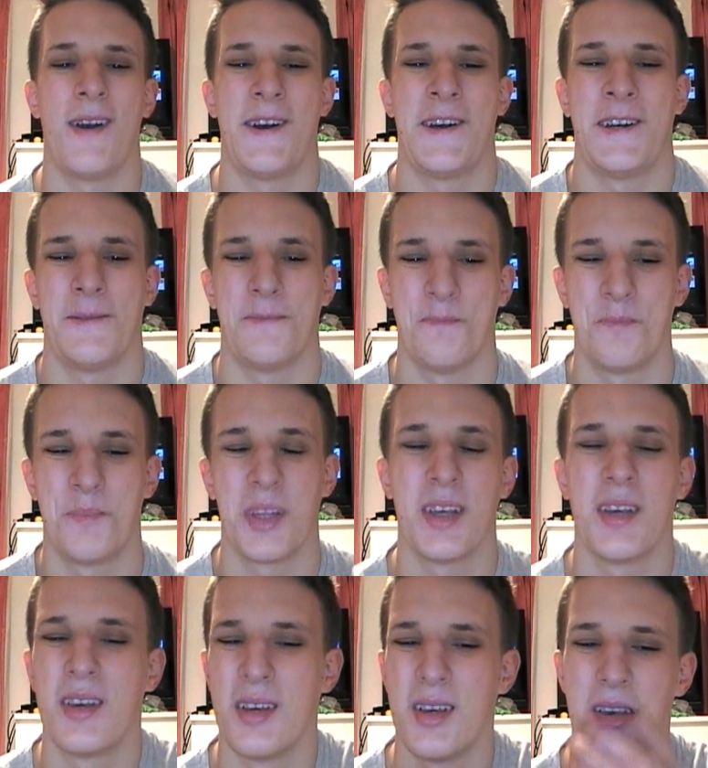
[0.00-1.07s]
Um,
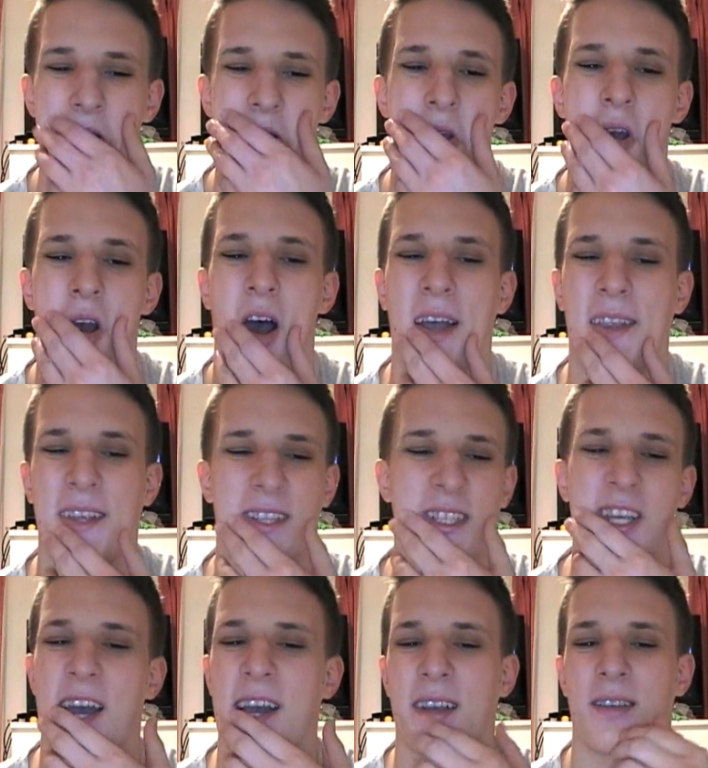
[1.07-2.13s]
I did
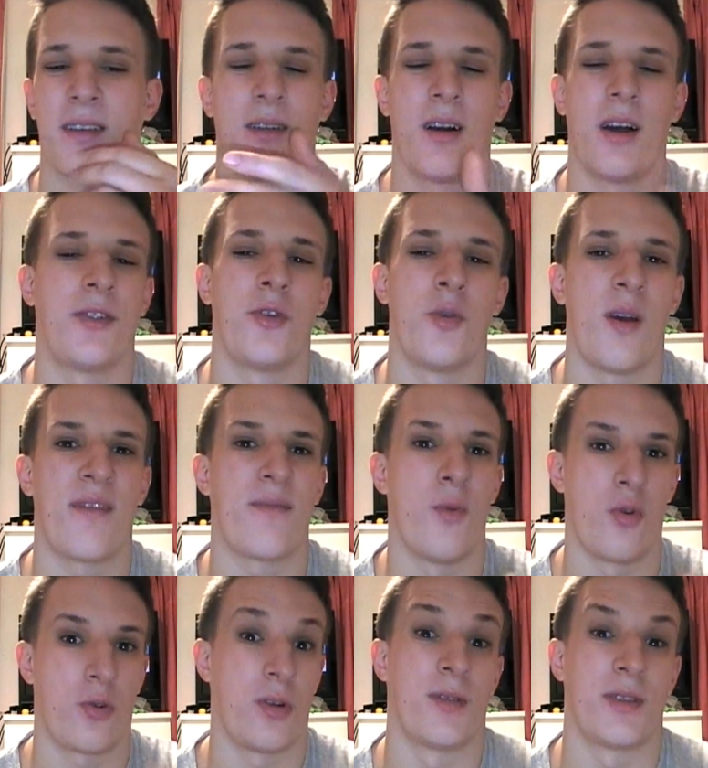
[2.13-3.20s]
check. I do have
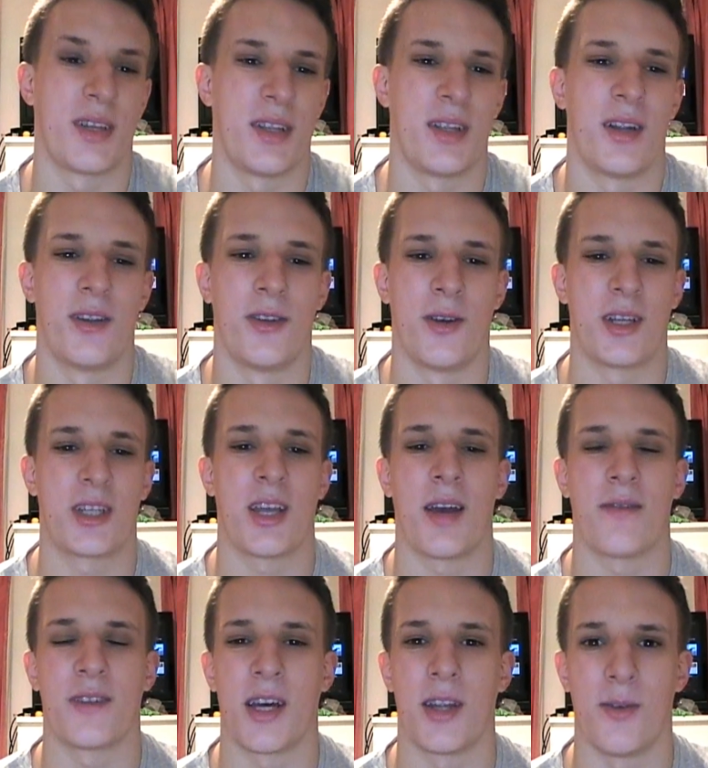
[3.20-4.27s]
more content. I do actually
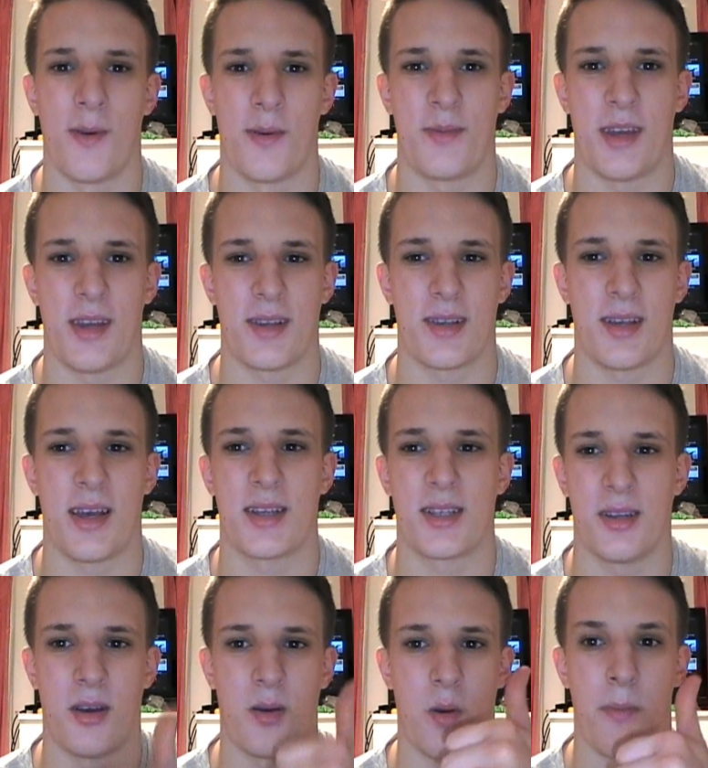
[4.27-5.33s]
have channel updates. I
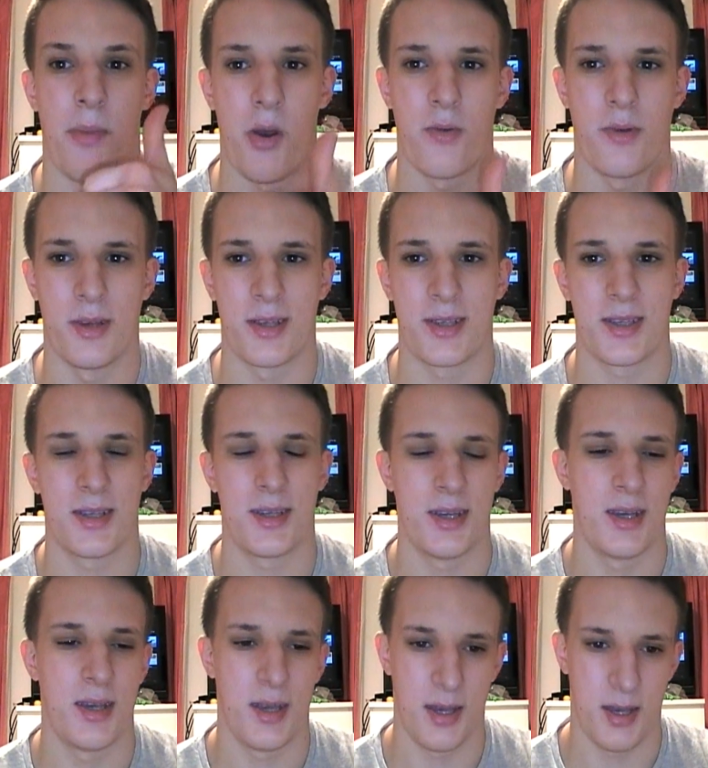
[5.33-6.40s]
actually know a bonus.
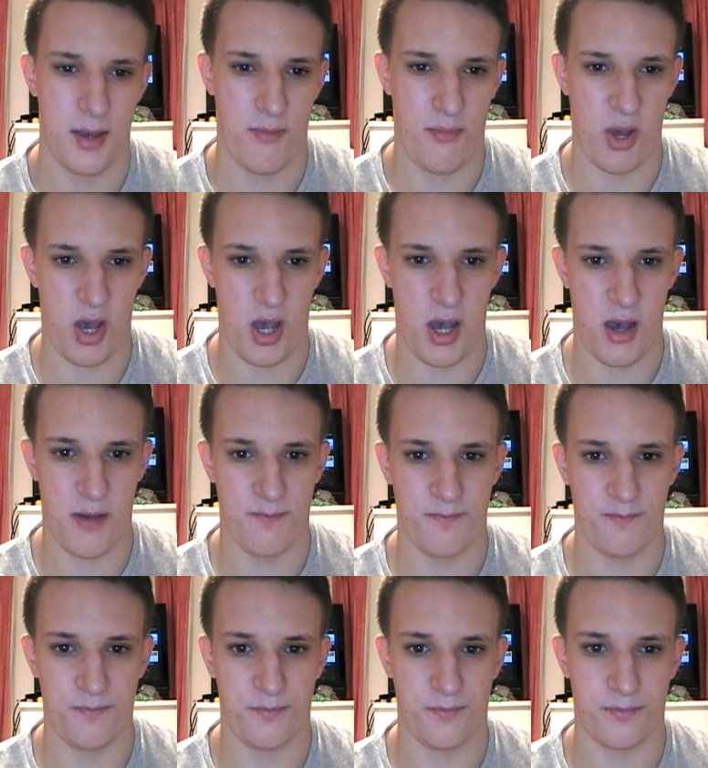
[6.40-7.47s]
But
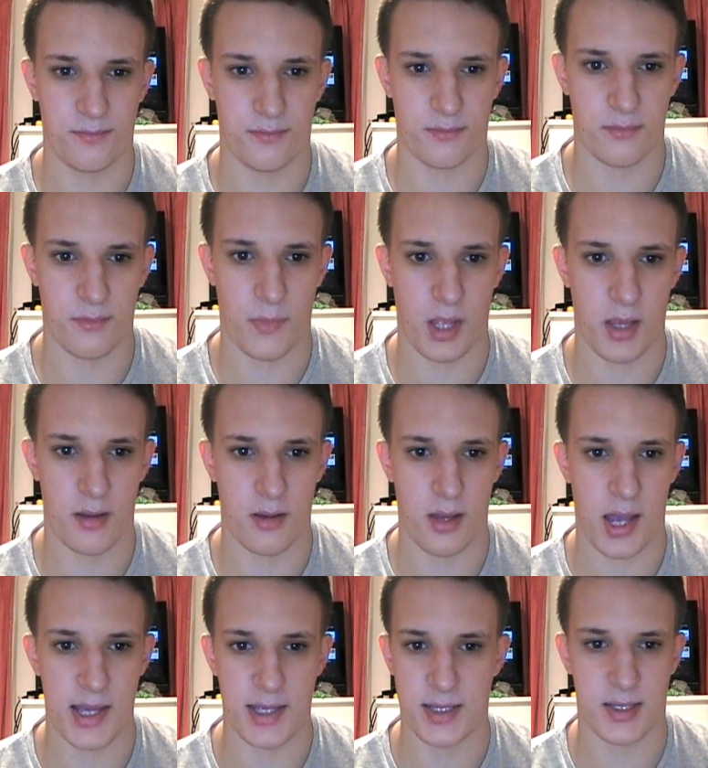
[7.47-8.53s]
um,
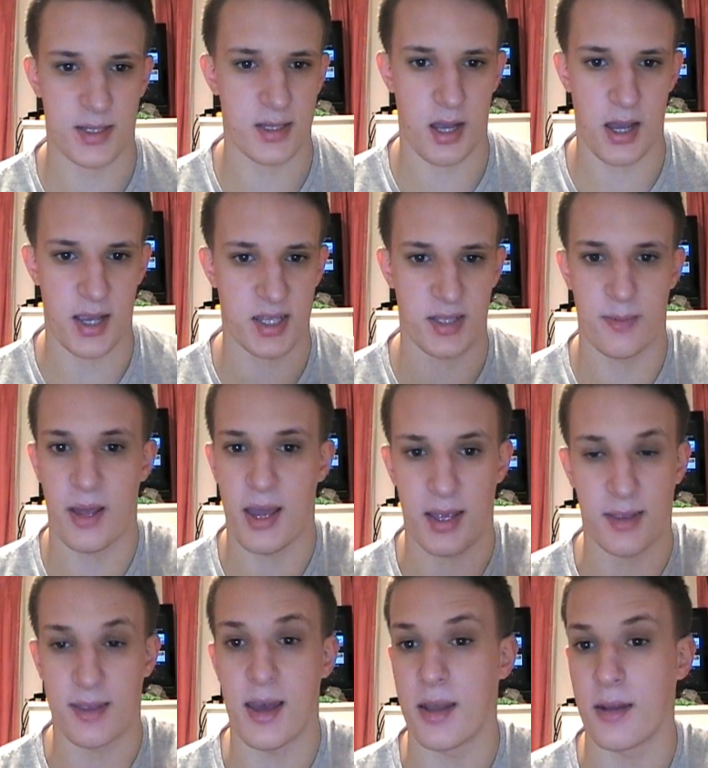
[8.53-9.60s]
as I
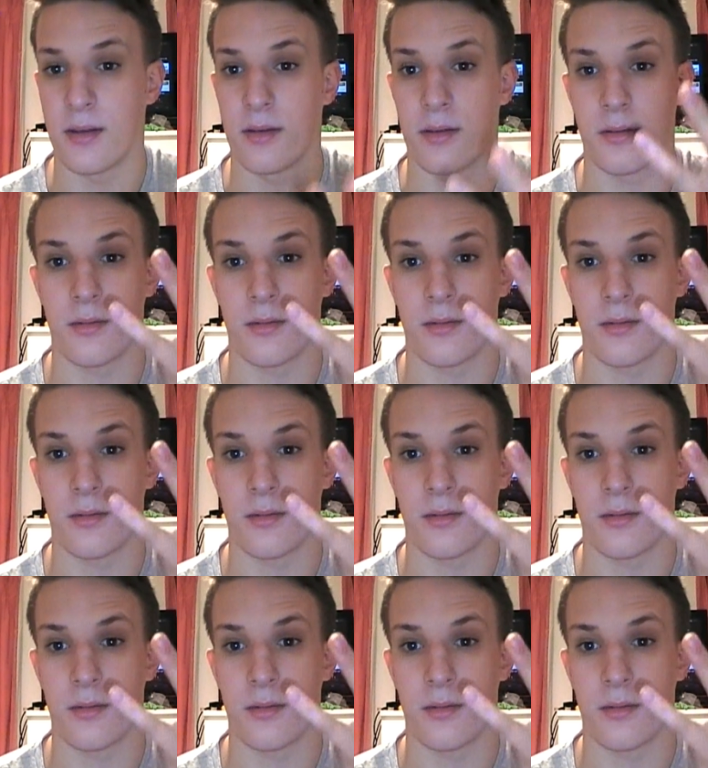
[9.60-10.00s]
explained, then